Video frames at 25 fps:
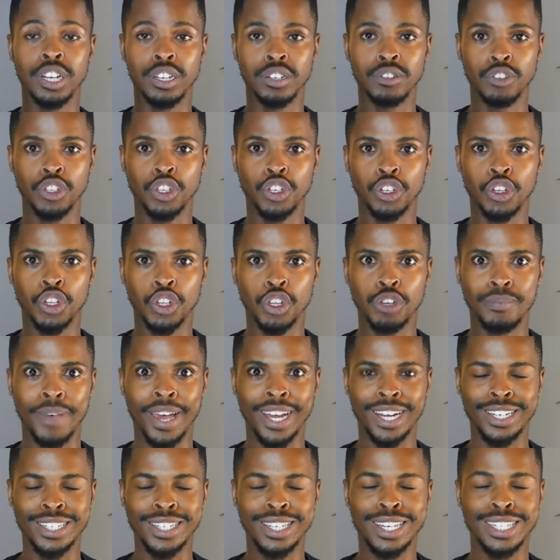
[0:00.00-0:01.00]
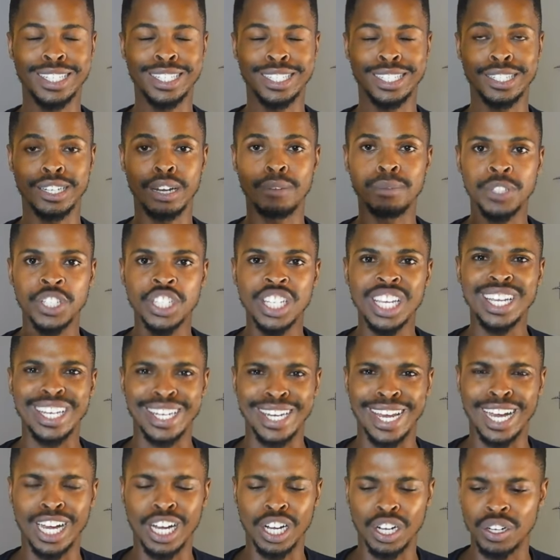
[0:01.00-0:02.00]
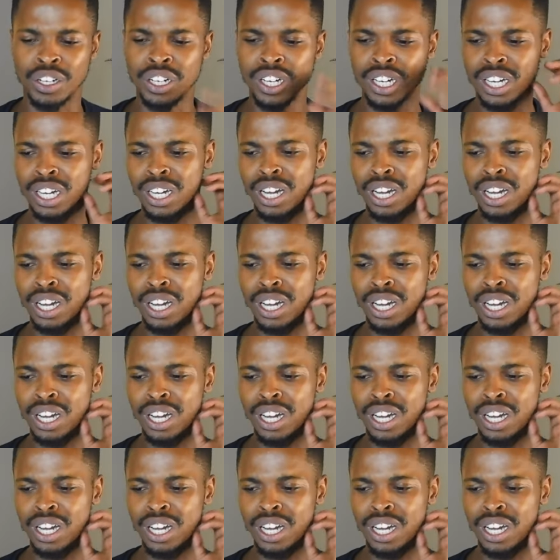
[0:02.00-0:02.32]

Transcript: you know, humanity that I'm saying now.